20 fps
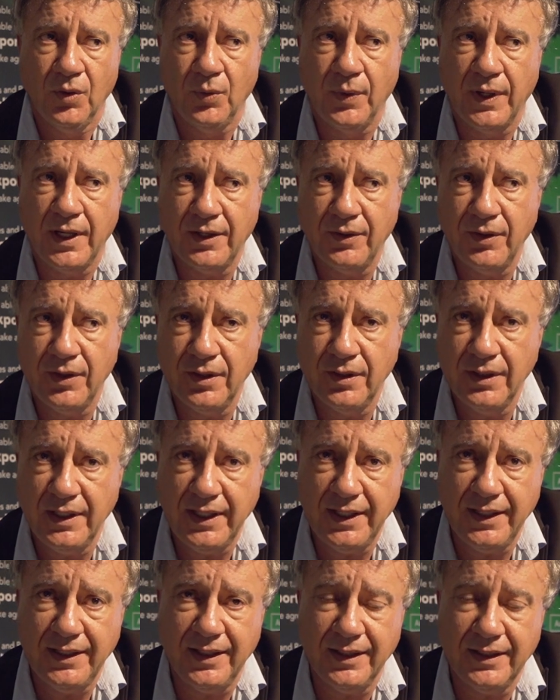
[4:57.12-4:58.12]
where you
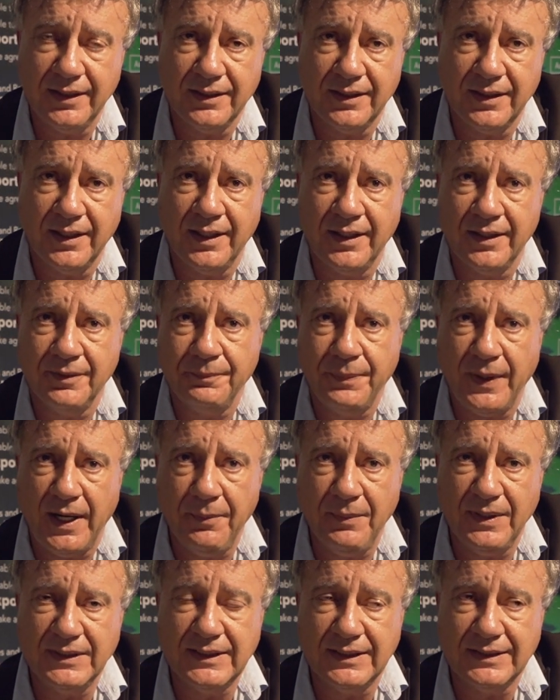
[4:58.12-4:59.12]
need a
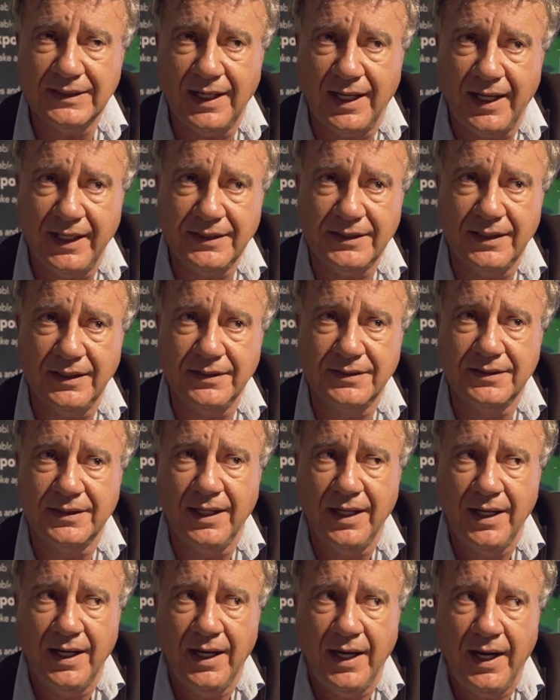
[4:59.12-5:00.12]
premises license,
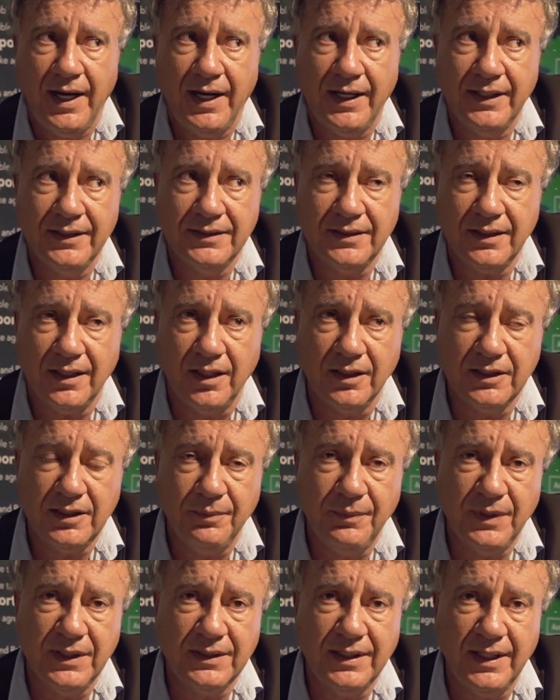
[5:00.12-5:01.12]
and
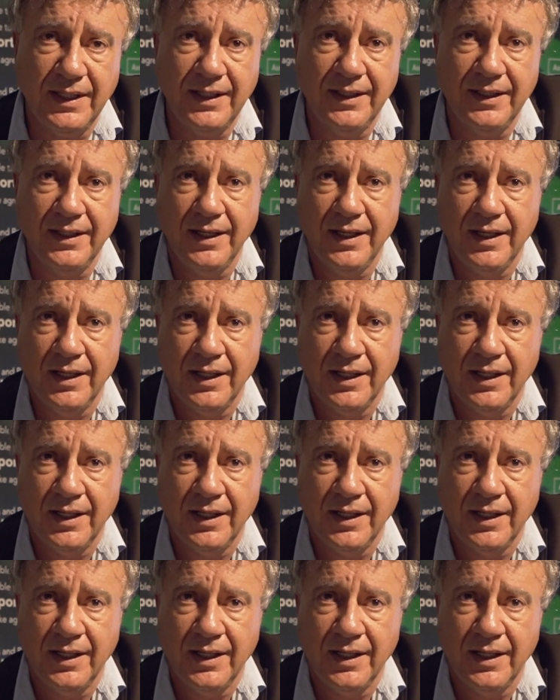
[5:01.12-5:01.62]
ultimately